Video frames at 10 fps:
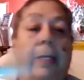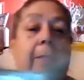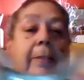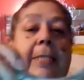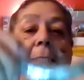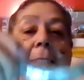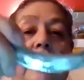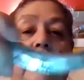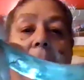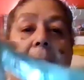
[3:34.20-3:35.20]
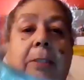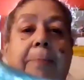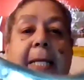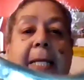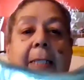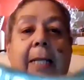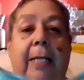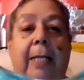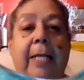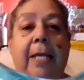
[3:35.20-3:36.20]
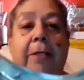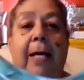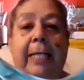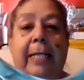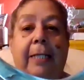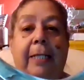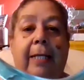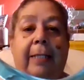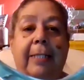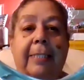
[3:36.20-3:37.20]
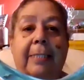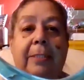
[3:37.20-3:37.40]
This is to make another kind of necklace.